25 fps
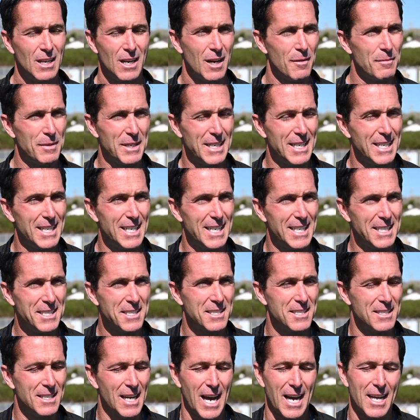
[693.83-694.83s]
I mean,
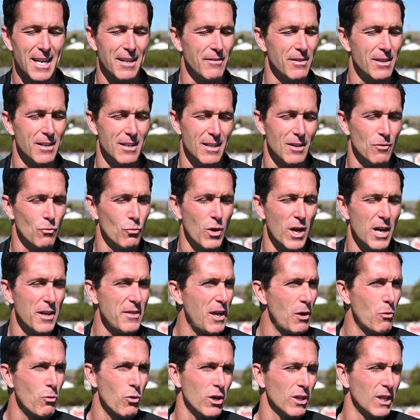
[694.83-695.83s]
it's not even where
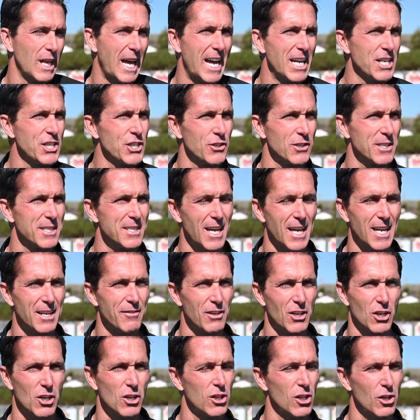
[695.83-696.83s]
they were last year. It's not
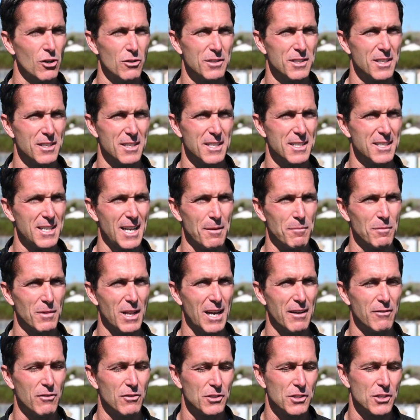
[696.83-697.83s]
even close to the same
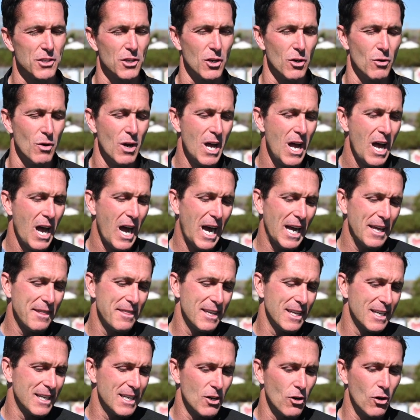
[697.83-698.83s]
level. So I
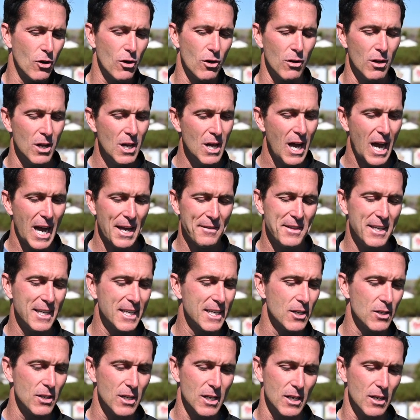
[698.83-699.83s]
think
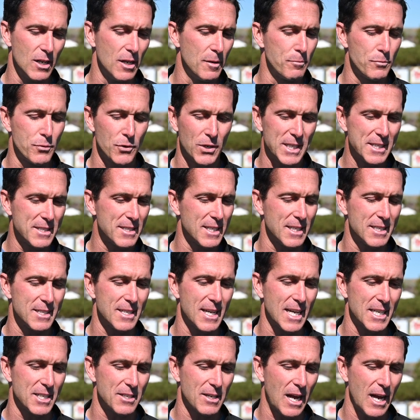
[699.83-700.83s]
it breeds
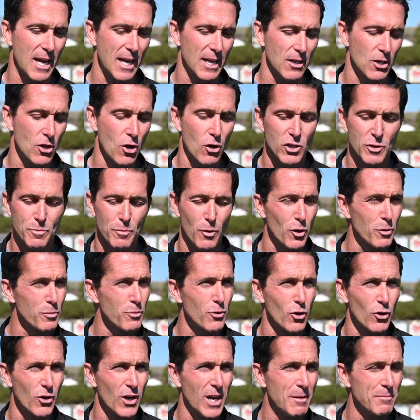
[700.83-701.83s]
success. I coach both
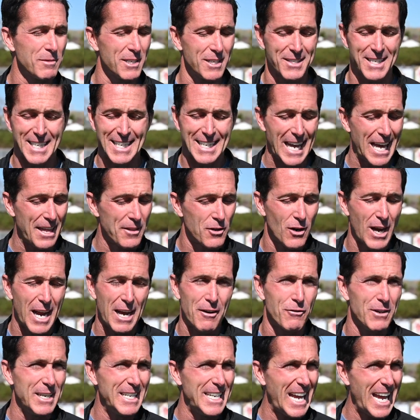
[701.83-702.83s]
programs that together
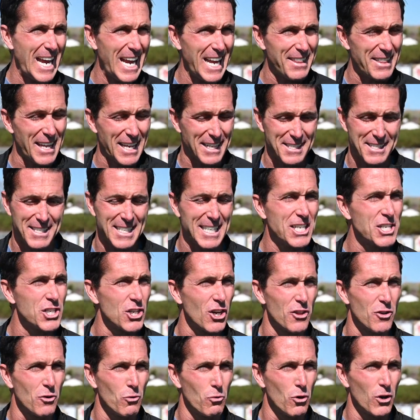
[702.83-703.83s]
every day. They see each
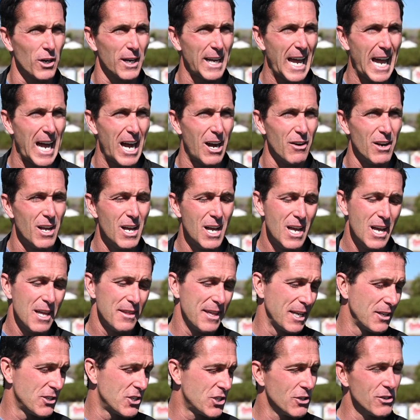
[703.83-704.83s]
other work out.
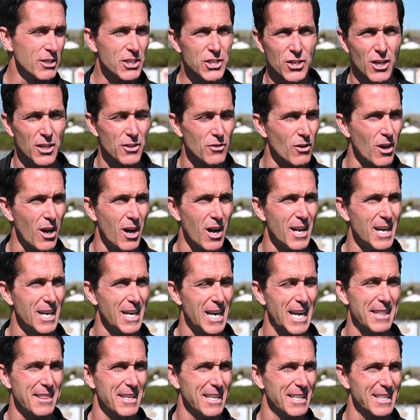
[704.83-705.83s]
They cheer each other on,
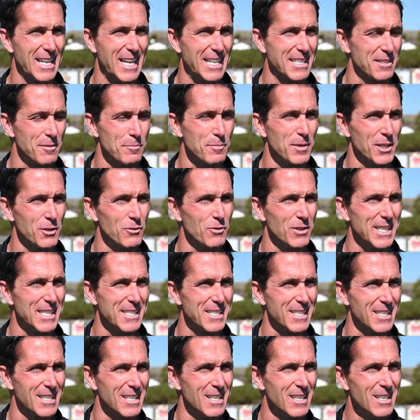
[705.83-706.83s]
and I think that's a big
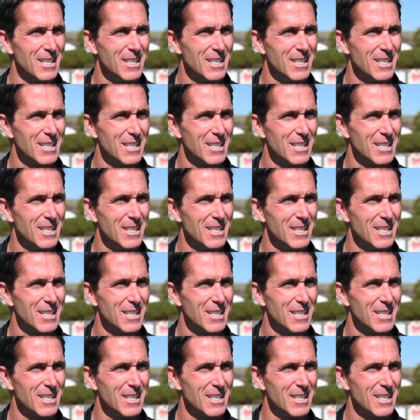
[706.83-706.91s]
reason.